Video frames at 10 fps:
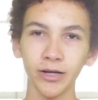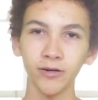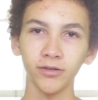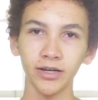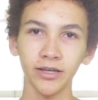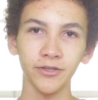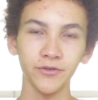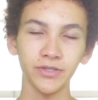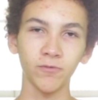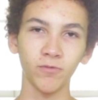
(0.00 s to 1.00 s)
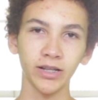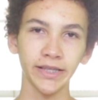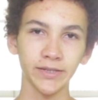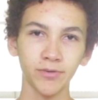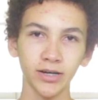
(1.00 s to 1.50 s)
better luck using one of
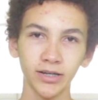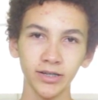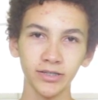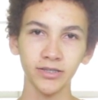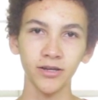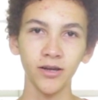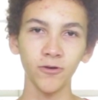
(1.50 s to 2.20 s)
these products